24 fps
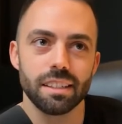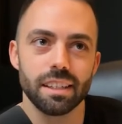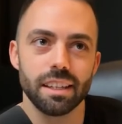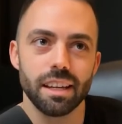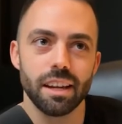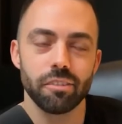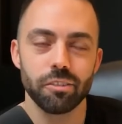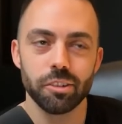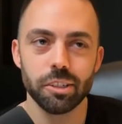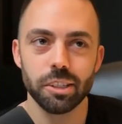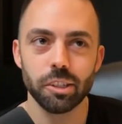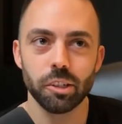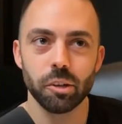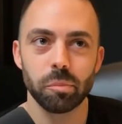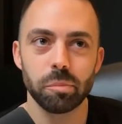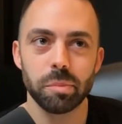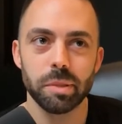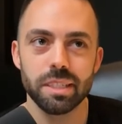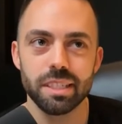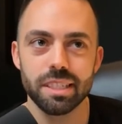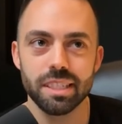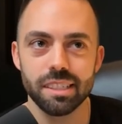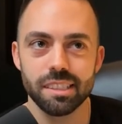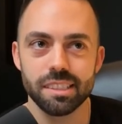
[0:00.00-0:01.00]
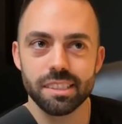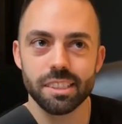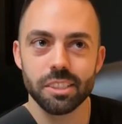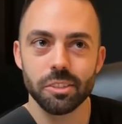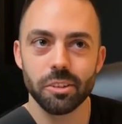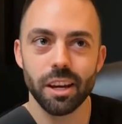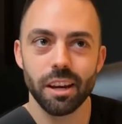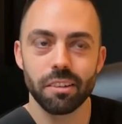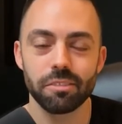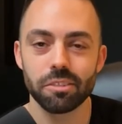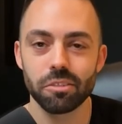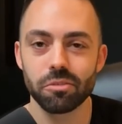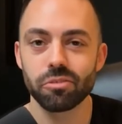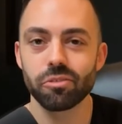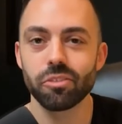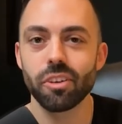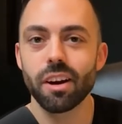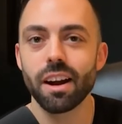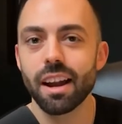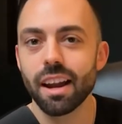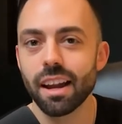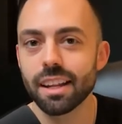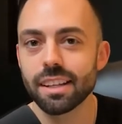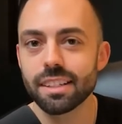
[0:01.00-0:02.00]
every little piece you have to
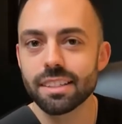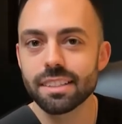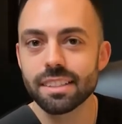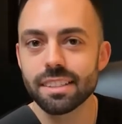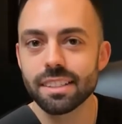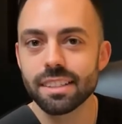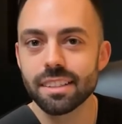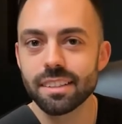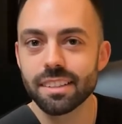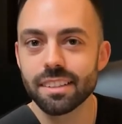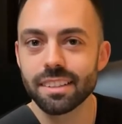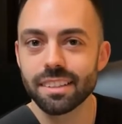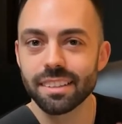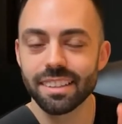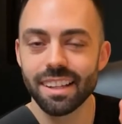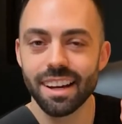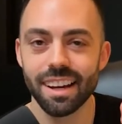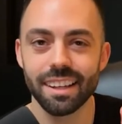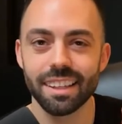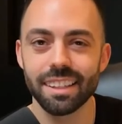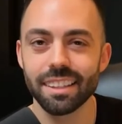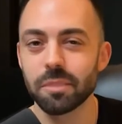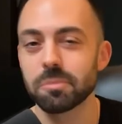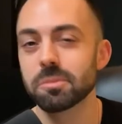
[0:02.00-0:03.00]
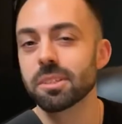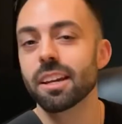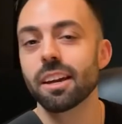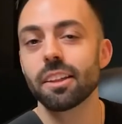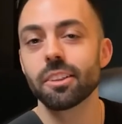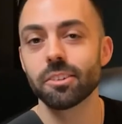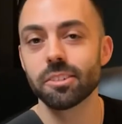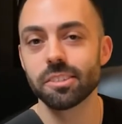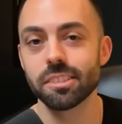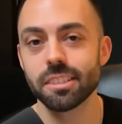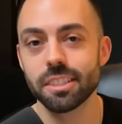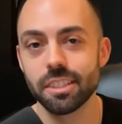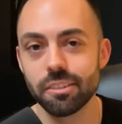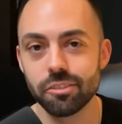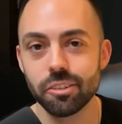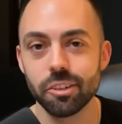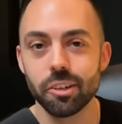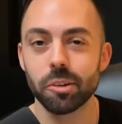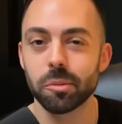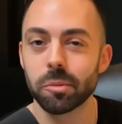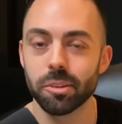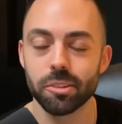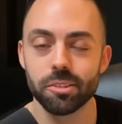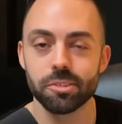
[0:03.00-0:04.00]
find. Locking them together isn't
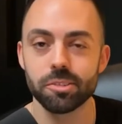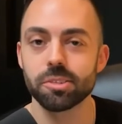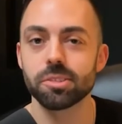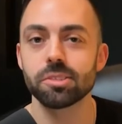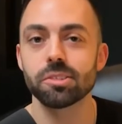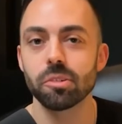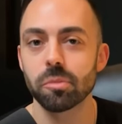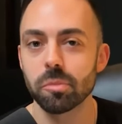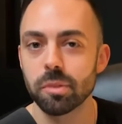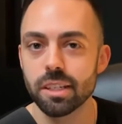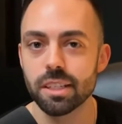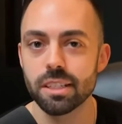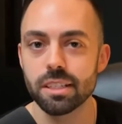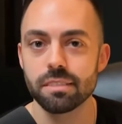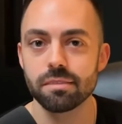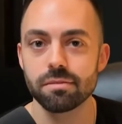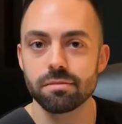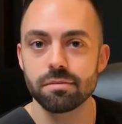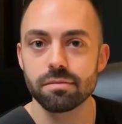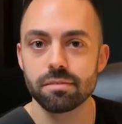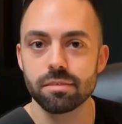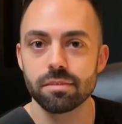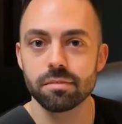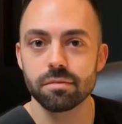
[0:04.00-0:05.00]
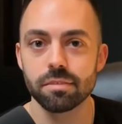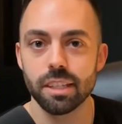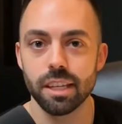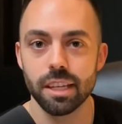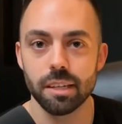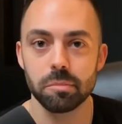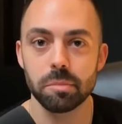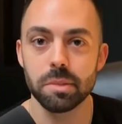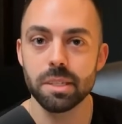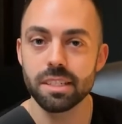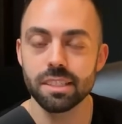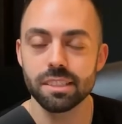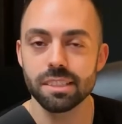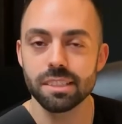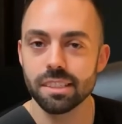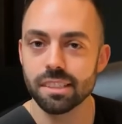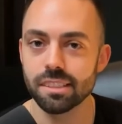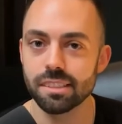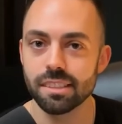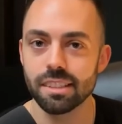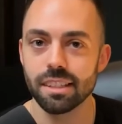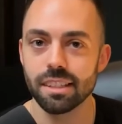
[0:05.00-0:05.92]
difficult, but there's just so many dang pieces